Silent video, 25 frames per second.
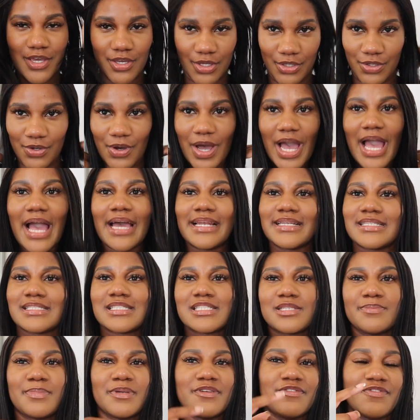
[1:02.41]
Your hair needs
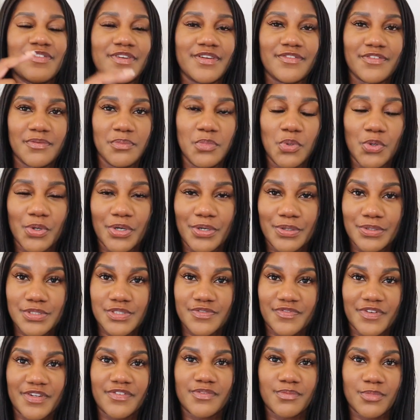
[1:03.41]
to be free from oils,
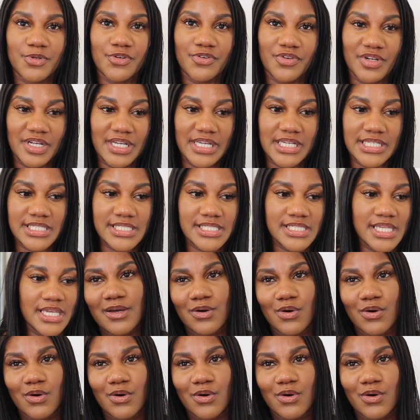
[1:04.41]
free from grease.